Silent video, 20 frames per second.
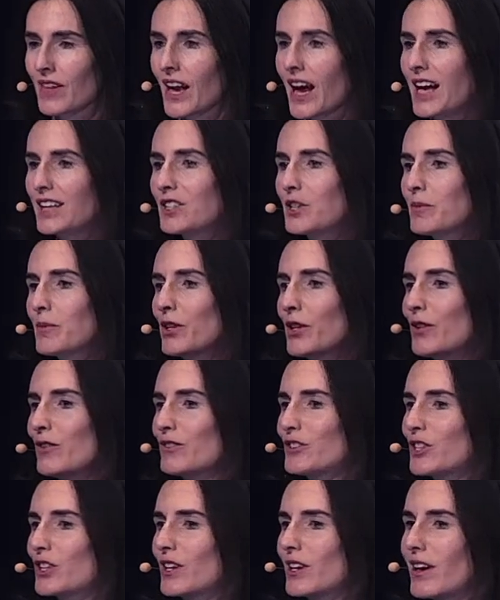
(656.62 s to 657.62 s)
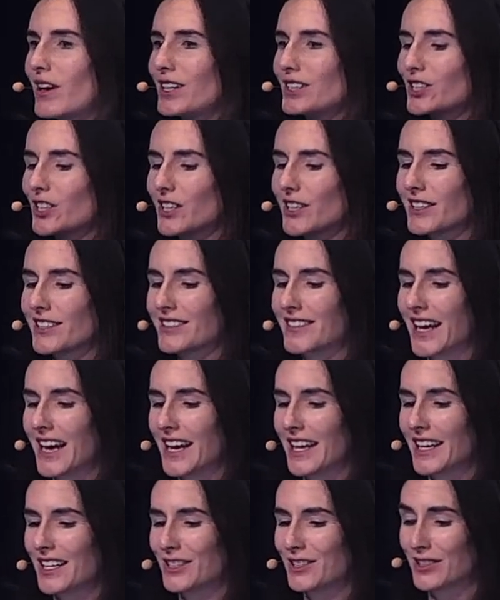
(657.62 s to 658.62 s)
As you move to larger
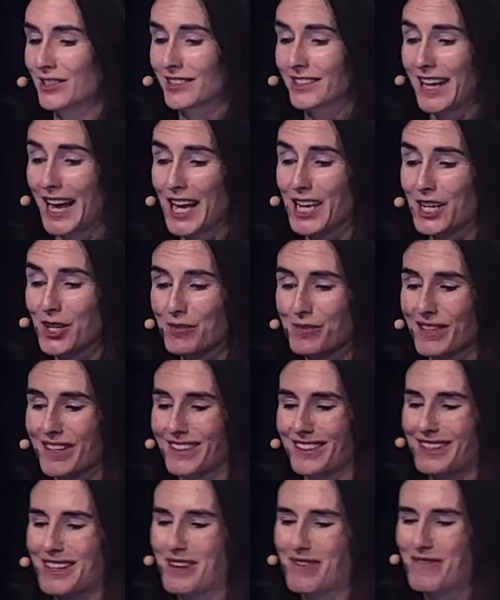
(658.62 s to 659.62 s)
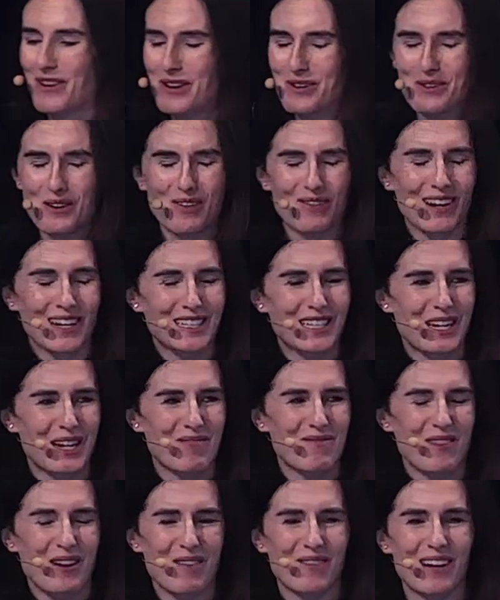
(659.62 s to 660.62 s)
stage, scale up, this is a photo of our
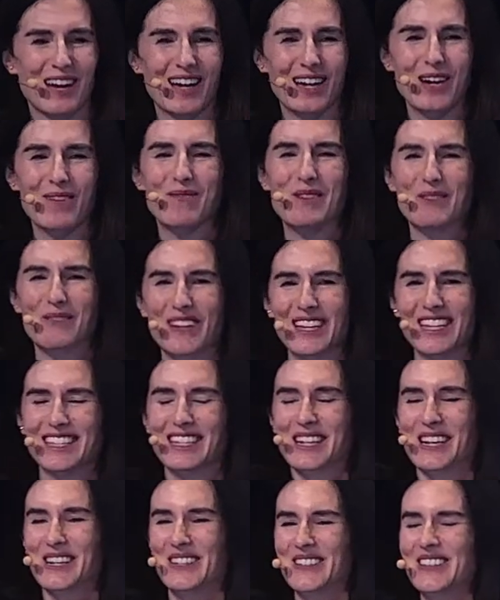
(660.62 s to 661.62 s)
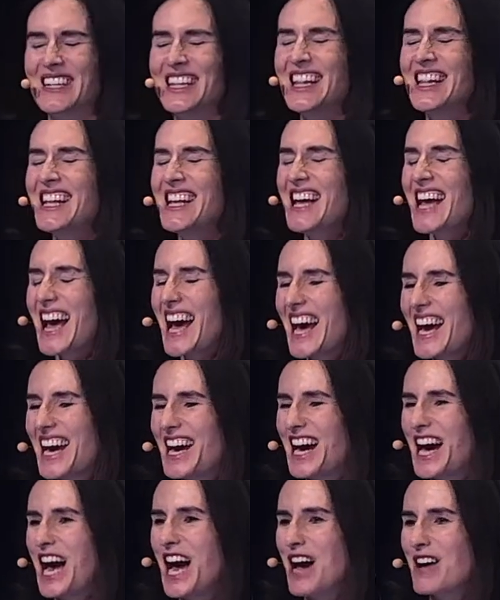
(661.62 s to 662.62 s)
team from a couple of weeks ago,
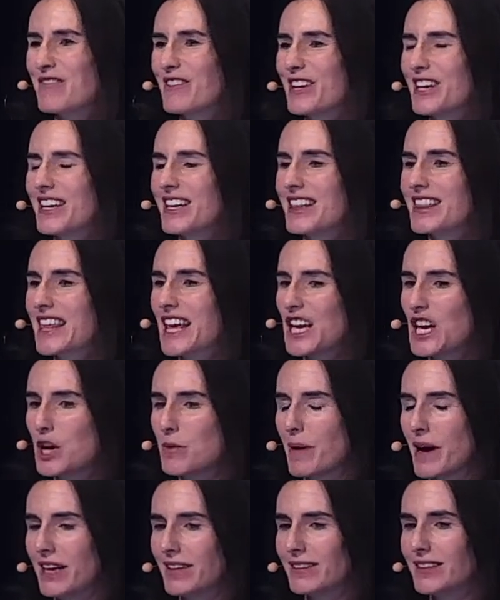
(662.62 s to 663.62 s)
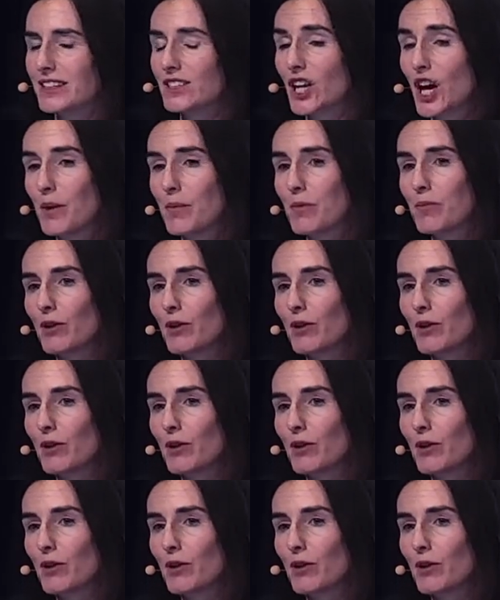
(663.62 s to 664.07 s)
uh, have a think about the type of